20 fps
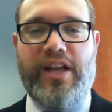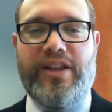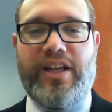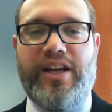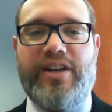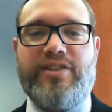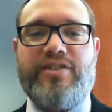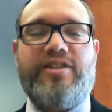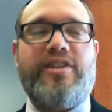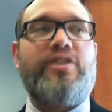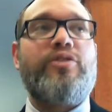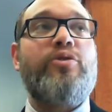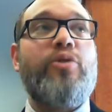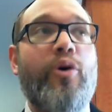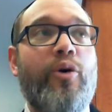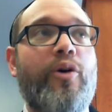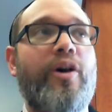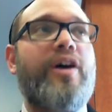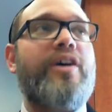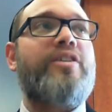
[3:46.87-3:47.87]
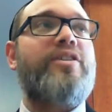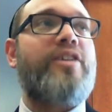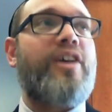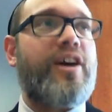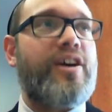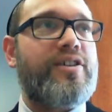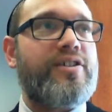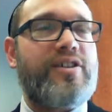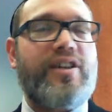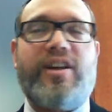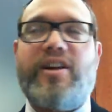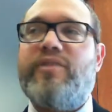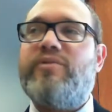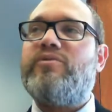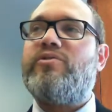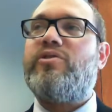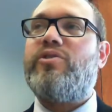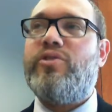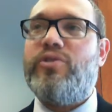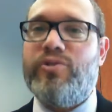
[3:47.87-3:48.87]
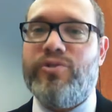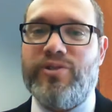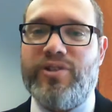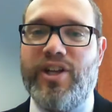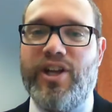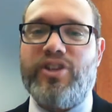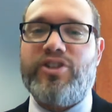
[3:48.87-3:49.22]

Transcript: That is the Torah Texting Tuesday